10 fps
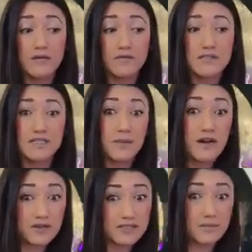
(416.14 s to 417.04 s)
versus
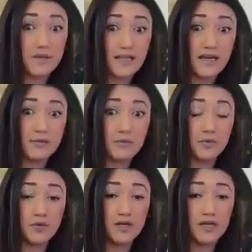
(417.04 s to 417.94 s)
parasympathetic
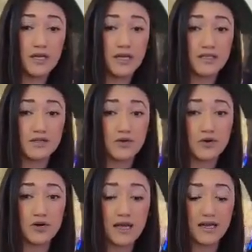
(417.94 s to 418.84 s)
mode. And so
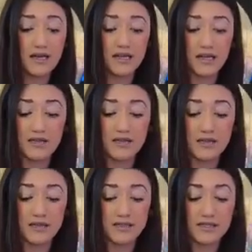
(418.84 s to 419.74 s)
you're like in
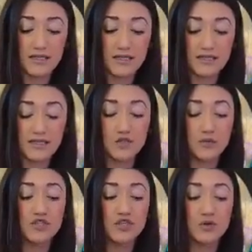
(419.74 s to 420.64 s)
this
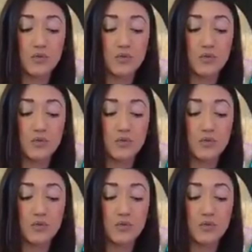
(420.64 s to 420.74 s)
situation